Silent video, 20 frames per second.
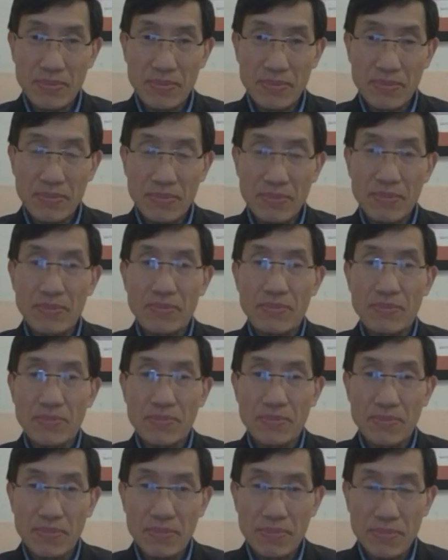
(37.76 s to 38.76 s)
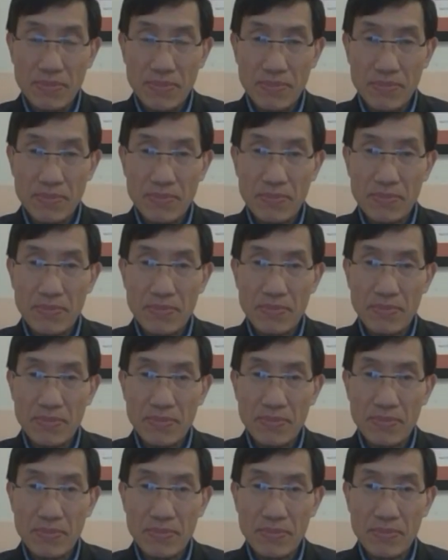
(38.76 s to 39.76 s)

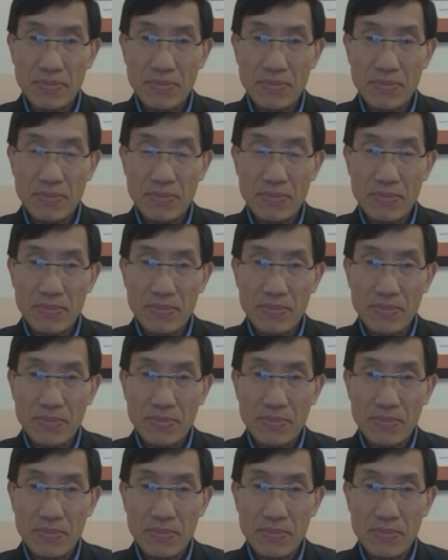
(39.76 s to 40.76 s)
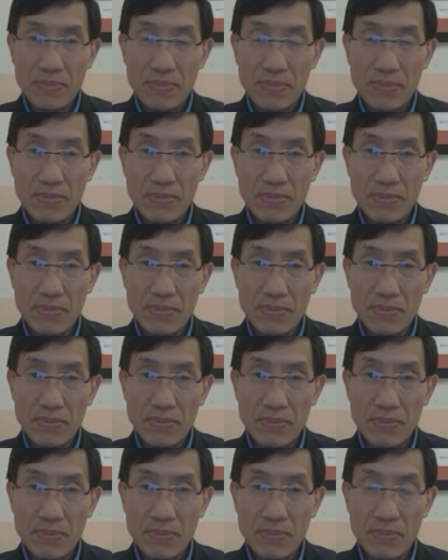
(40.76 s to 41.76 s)

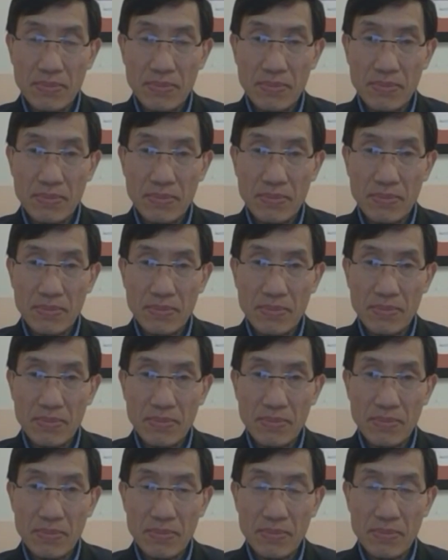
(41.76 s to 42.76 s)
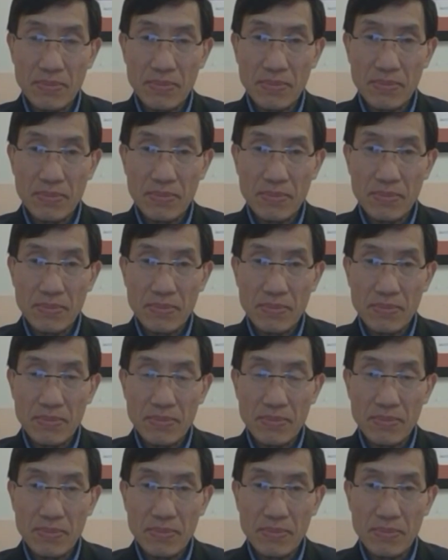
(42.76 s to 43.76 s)

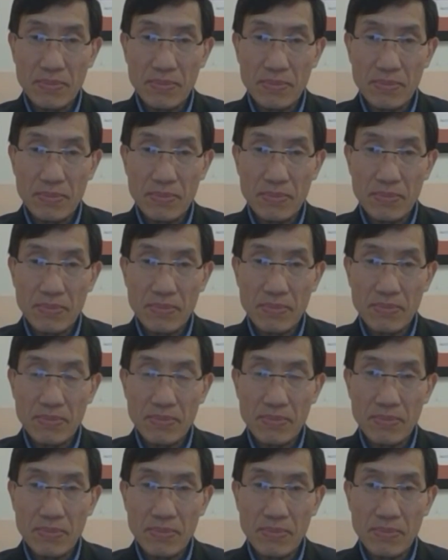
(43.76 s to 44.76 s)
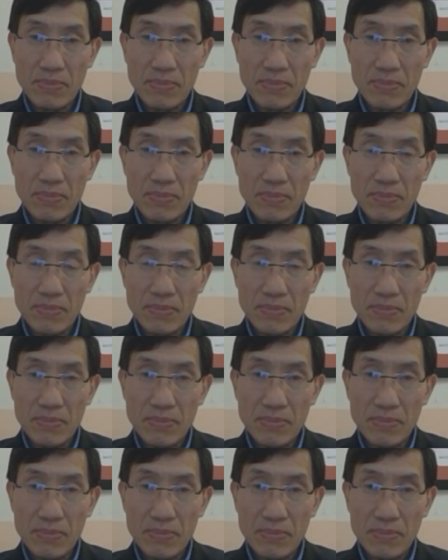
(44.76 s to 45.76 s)
No words are spoken by the person on screen.